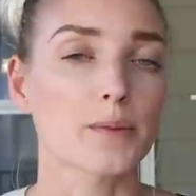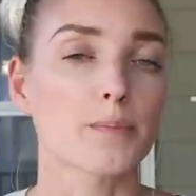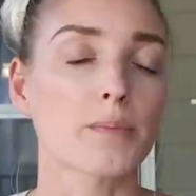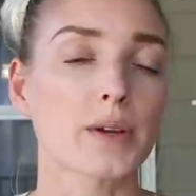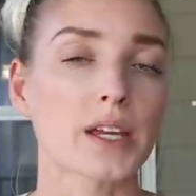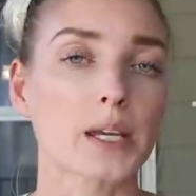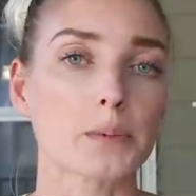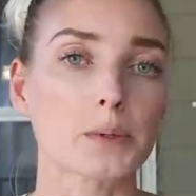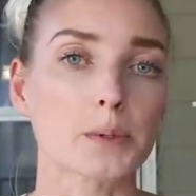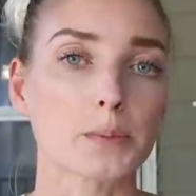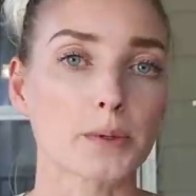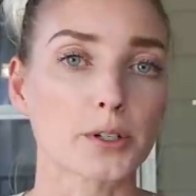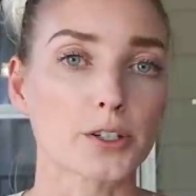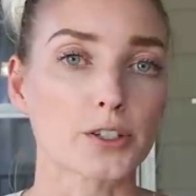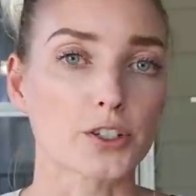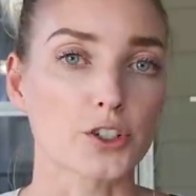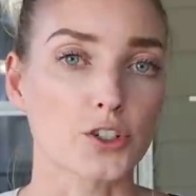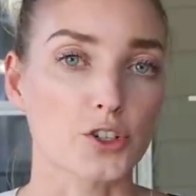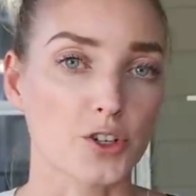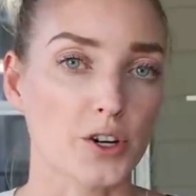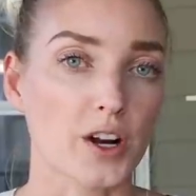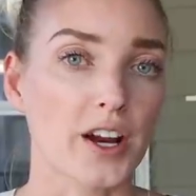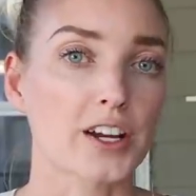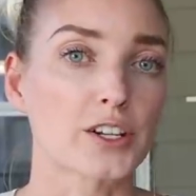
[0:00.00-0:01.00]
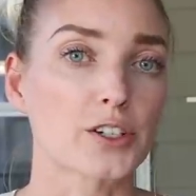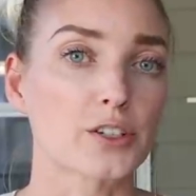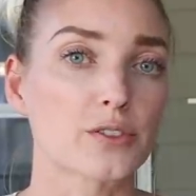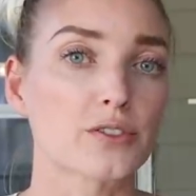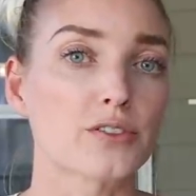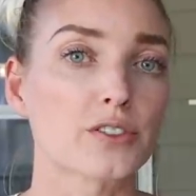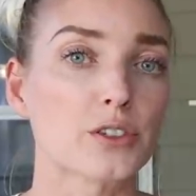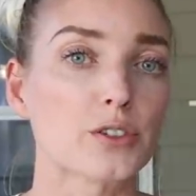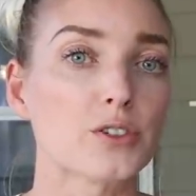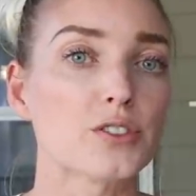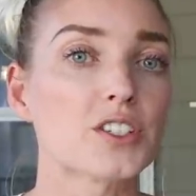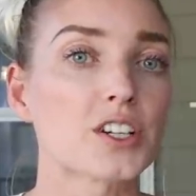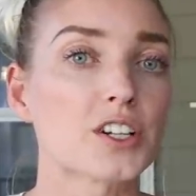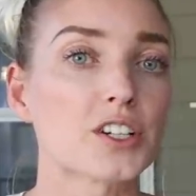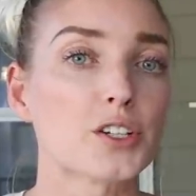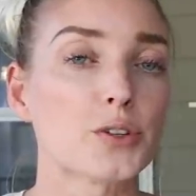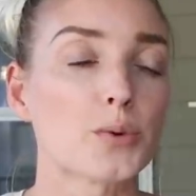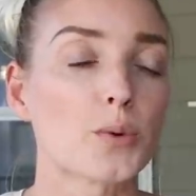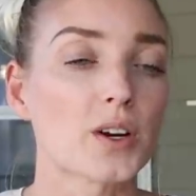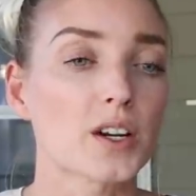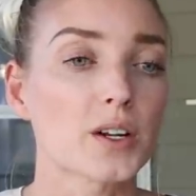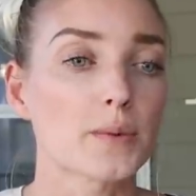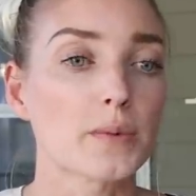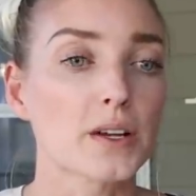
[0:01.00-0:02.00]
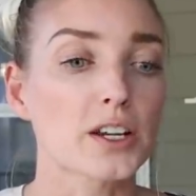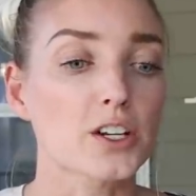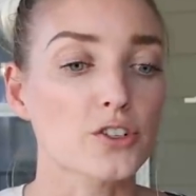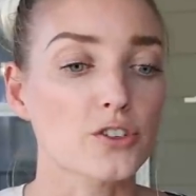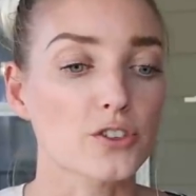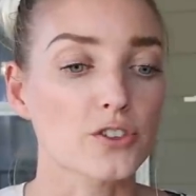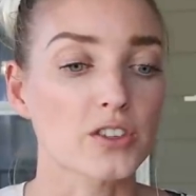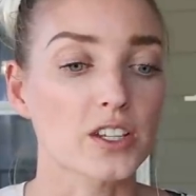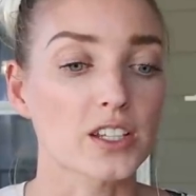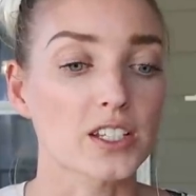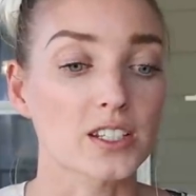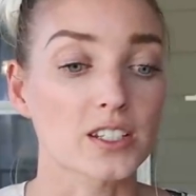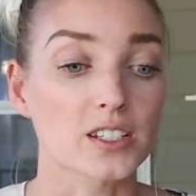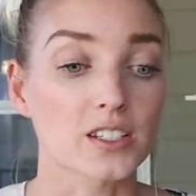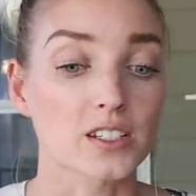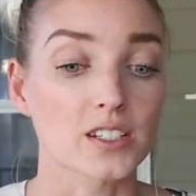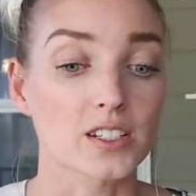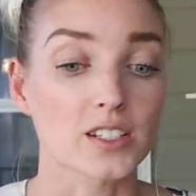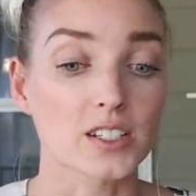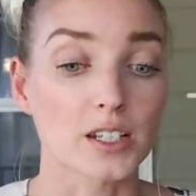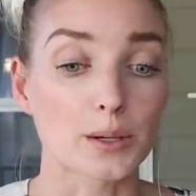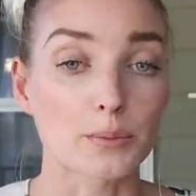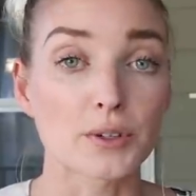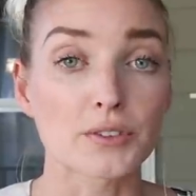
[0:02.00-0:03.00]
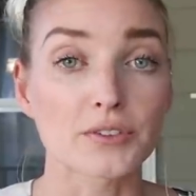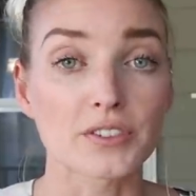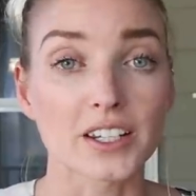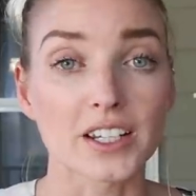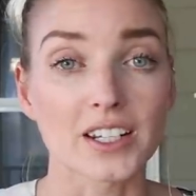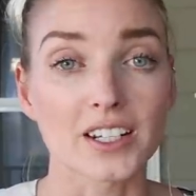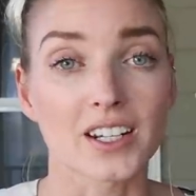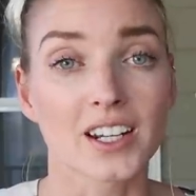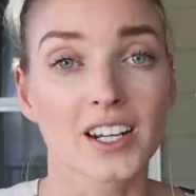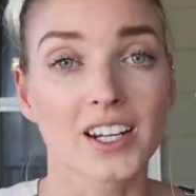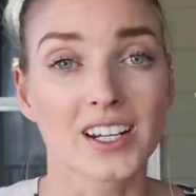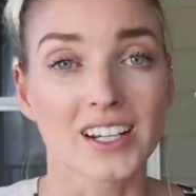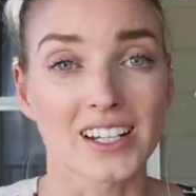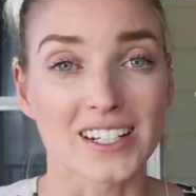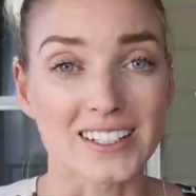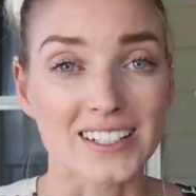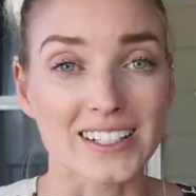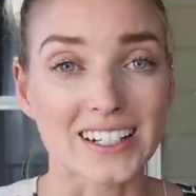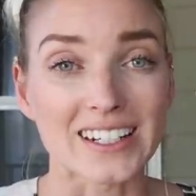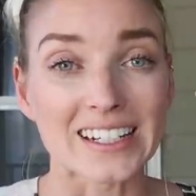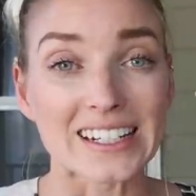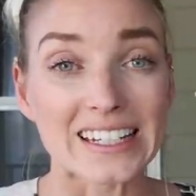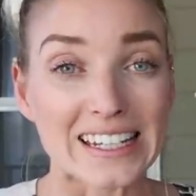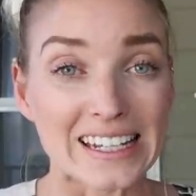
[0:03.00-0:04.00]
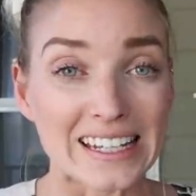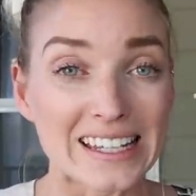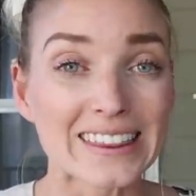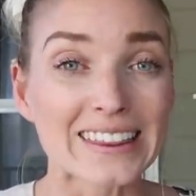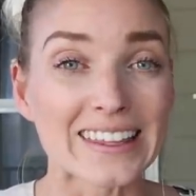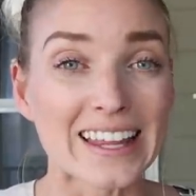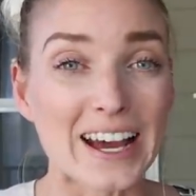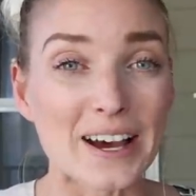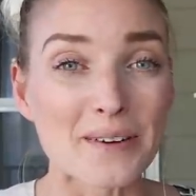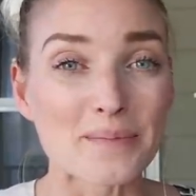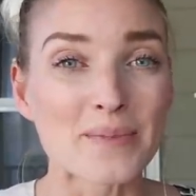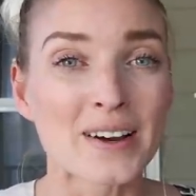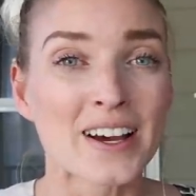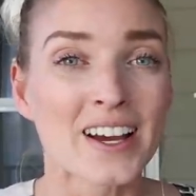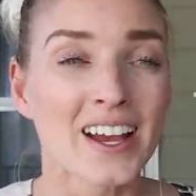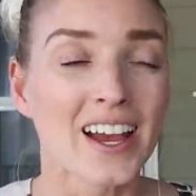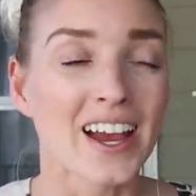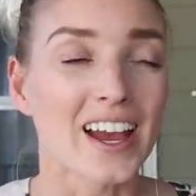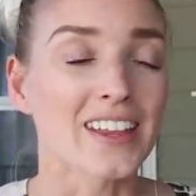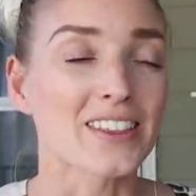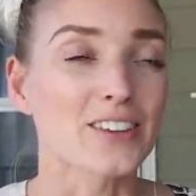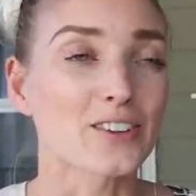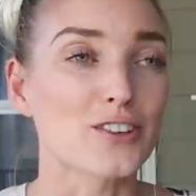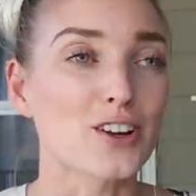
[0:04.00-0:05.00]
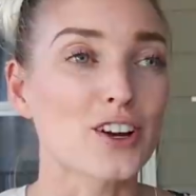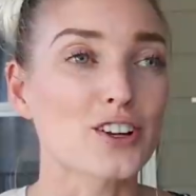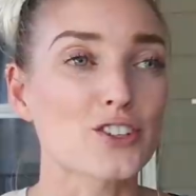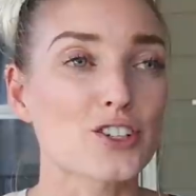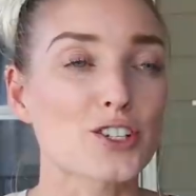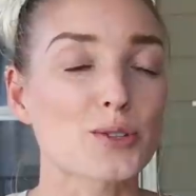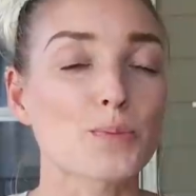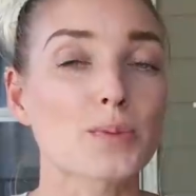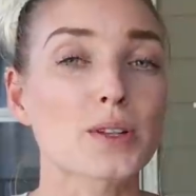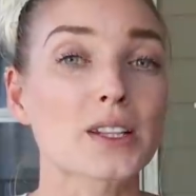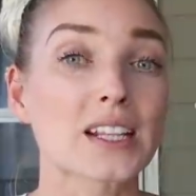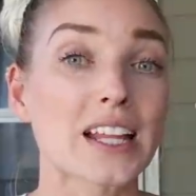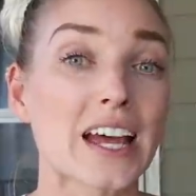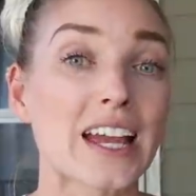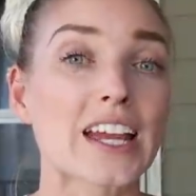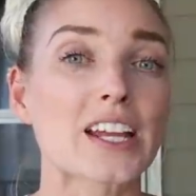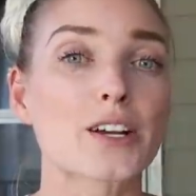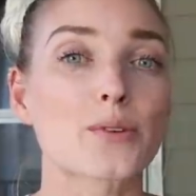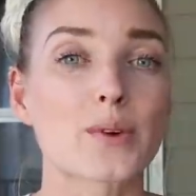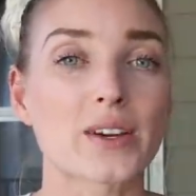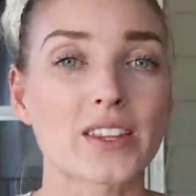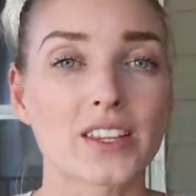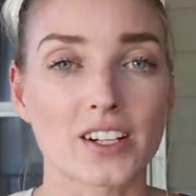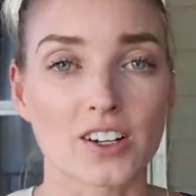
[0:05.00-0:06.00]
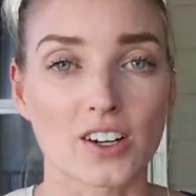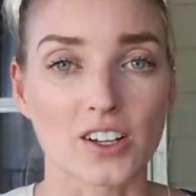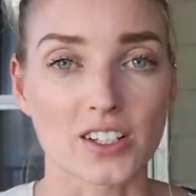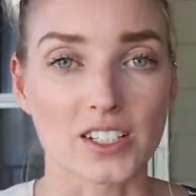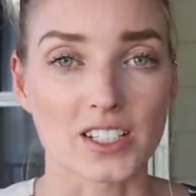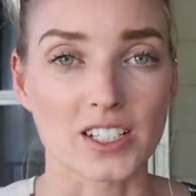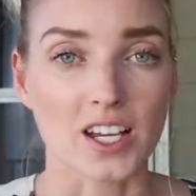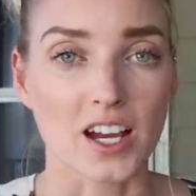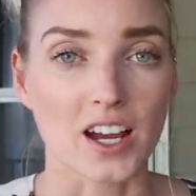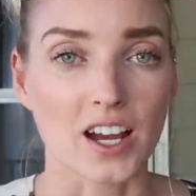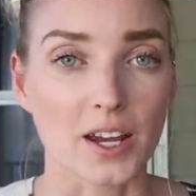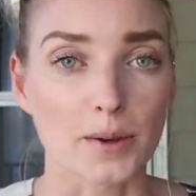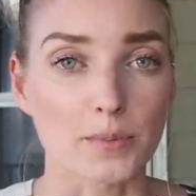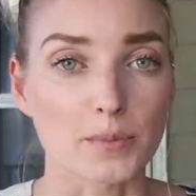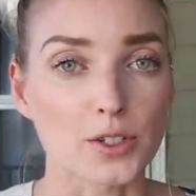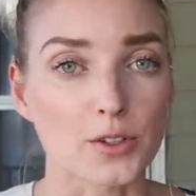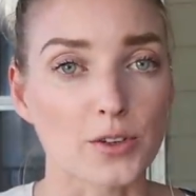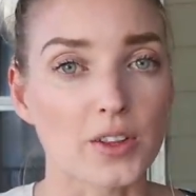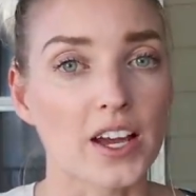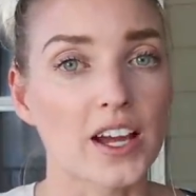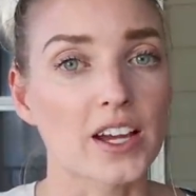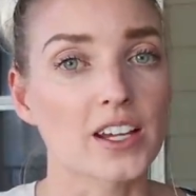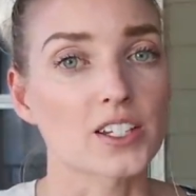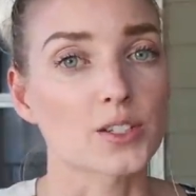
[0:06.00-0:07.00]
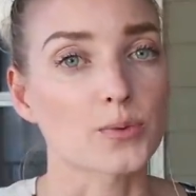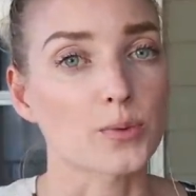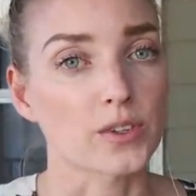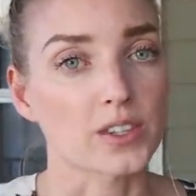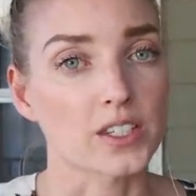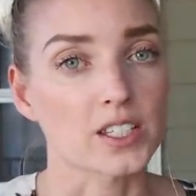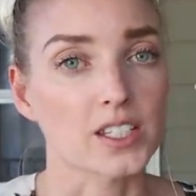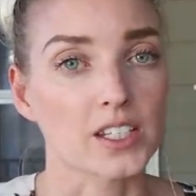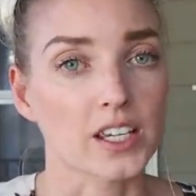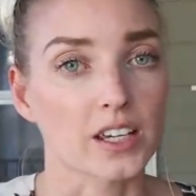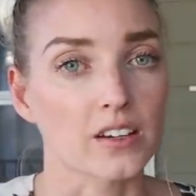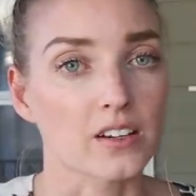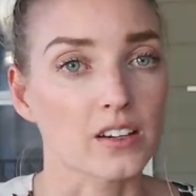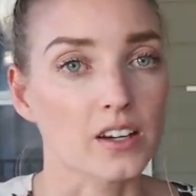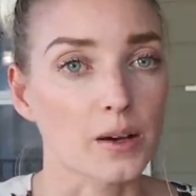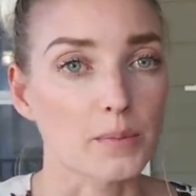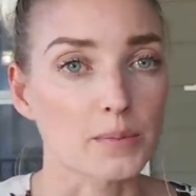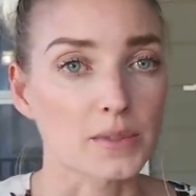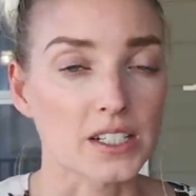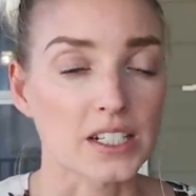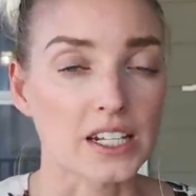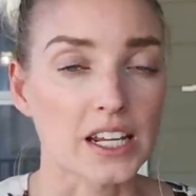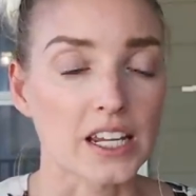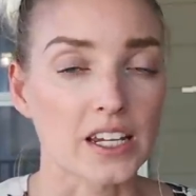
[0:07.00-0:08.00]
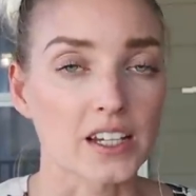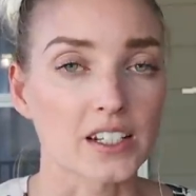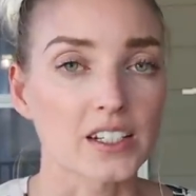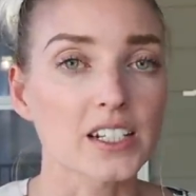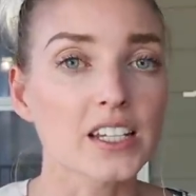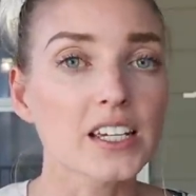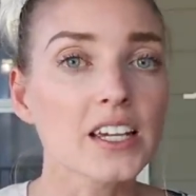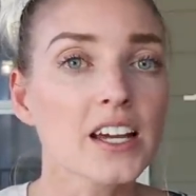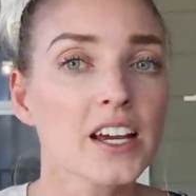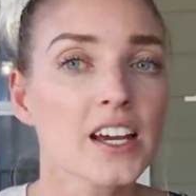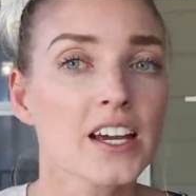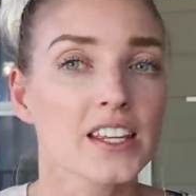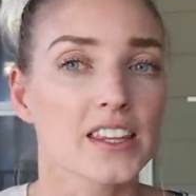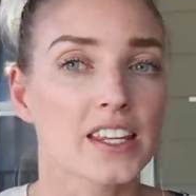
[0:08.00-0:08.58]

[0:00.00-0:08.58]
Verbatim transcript: a baby bird to try new foods and you want to make sure that some of it is getting in them and they're not just playing with it all the time. So that is where the scale comes in handy.